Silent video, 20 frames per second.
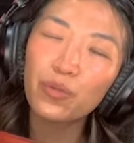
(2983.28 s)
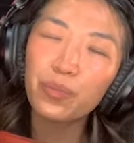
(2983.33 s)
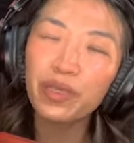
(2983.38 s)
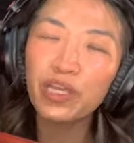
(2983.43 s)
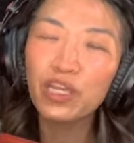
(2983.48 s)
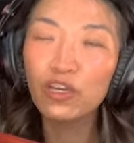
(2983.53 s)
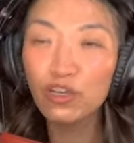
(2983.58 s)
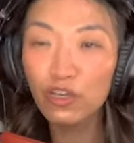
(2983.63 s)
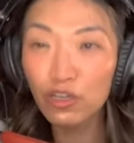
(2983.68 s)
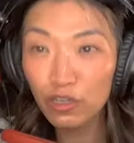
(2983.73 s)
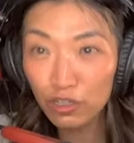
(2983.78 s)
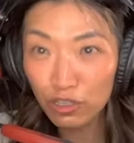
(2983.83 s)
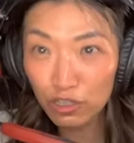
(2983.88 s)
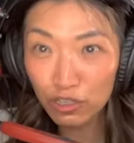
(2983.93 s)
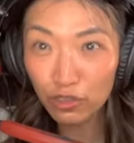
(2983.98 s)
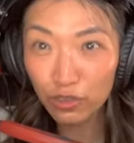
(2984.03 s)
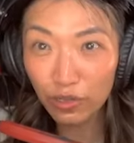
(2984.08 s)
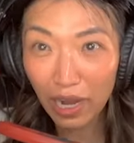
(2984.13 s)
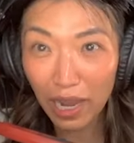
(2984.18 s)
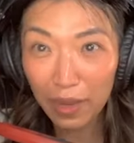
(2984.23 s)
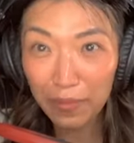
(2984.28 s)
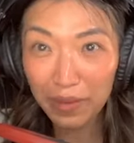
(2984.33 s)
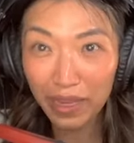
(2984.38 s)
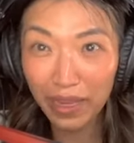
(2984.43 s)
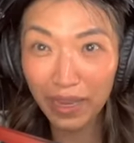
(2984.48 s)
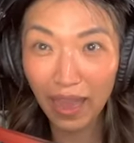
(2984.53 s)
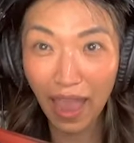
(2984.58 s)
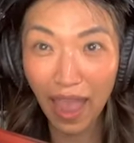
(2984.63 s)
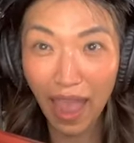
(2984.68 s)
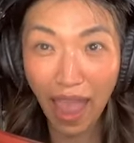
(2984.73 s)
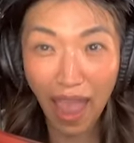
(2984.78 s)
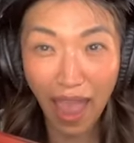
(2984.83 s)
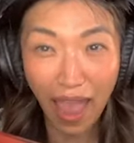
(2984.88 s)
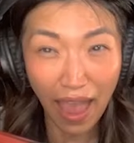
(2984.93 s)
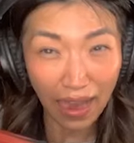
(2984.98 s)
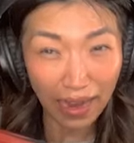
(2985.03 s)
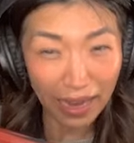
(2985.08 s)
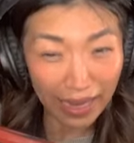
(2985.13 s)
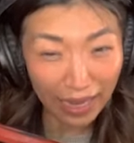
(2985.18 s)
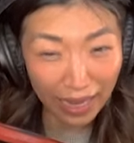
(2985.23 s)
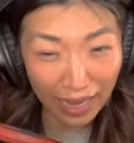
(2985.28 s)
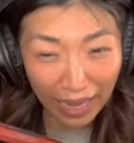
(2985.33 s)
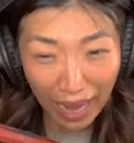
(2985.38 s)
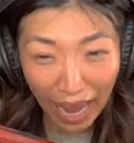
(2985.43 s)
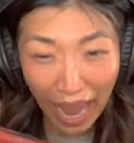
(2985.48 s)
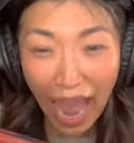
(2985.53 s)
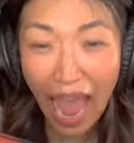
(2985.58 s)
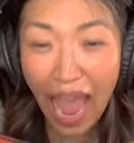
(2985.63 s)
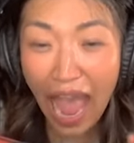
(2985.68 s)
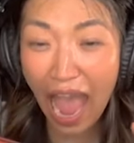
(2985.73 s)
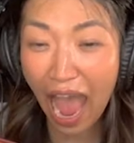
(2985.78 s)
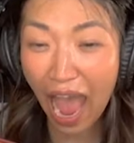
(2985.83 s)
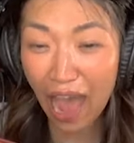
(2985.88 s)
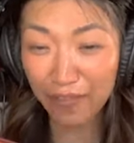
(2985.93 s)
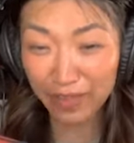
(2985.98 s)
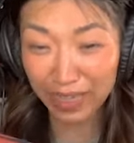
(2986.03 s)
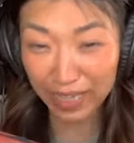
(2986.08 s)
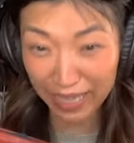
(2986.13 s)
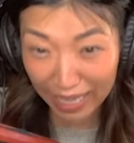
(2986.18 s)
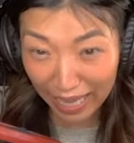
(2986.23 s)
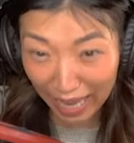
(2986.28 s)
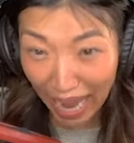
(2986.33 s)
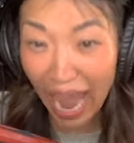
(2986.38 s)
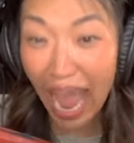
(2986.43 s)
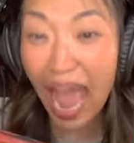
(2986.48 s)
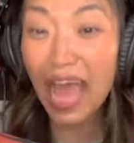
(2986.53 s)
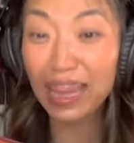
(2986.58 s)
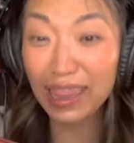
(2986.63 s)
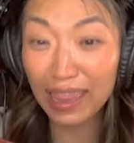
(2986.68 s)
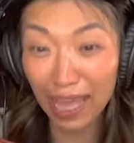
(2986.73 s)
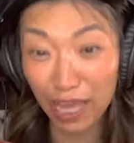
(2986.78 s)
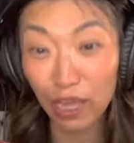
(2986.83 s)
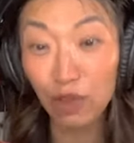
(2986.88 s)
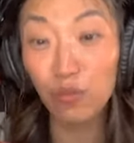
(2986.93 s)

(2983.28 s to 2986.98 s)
Peter, you're describing having cat-like